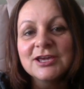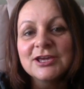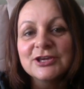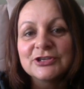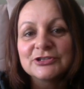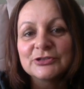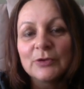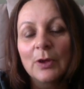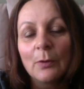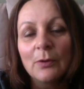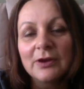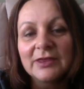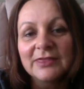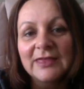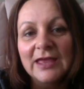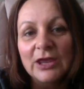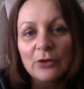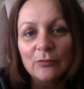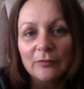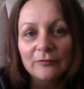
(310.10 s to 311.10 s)
So I want to
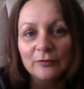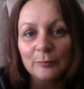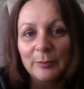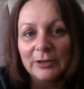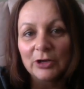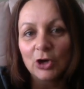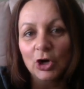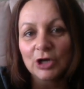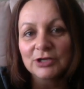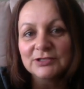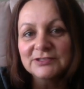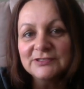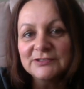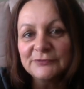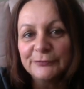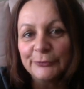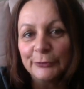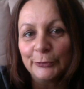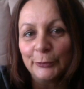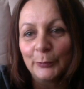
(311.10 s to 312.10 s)
thank Riverbend Gardens
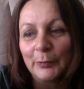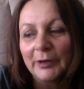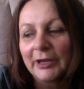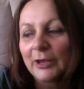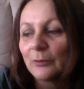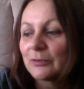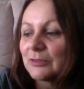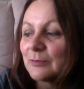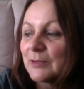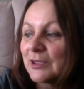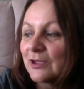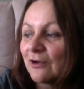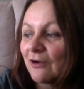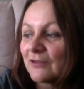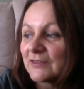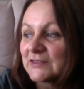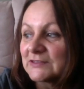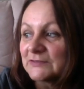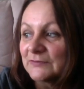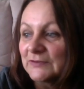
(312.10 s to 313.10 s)
for working with me
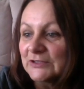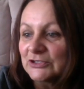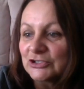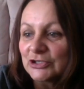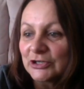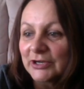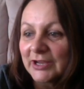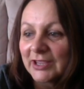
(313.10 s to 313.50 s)
on this feature.